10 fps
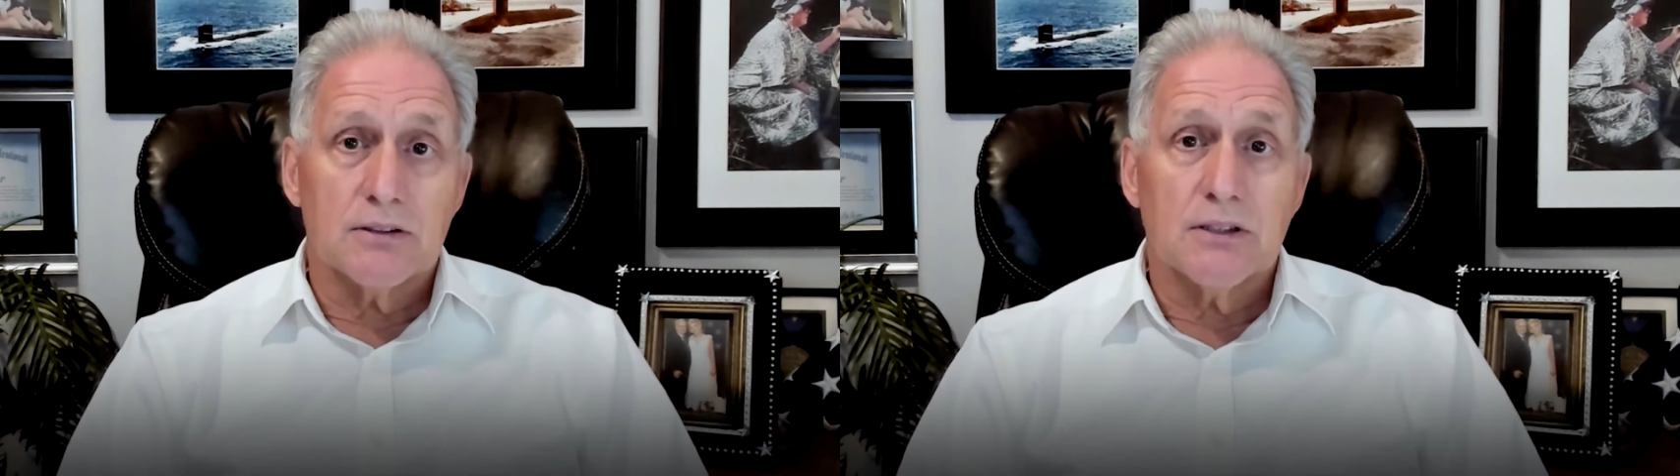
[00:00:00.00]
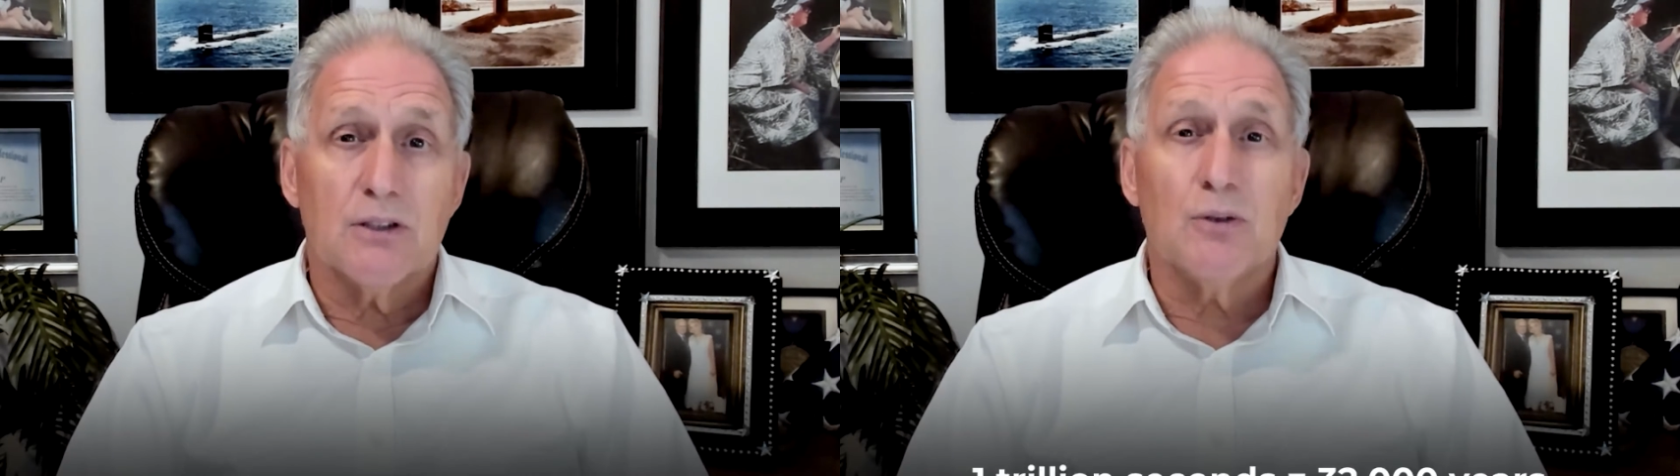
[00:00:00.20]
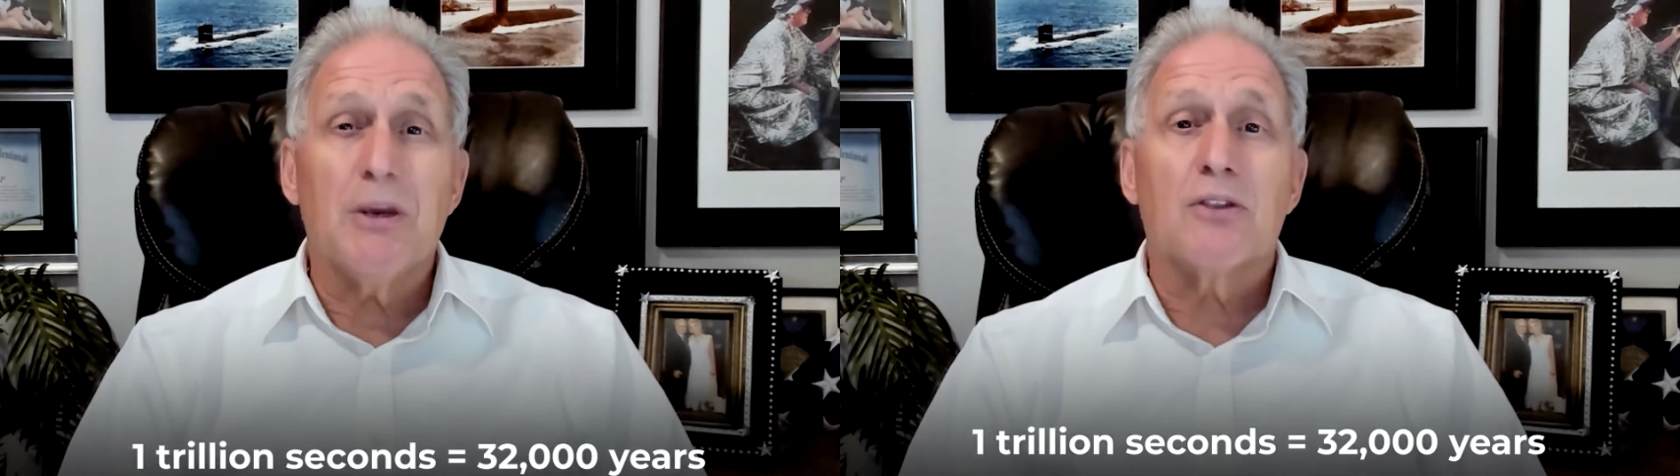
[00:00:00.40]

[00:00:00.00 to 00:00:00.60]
it would be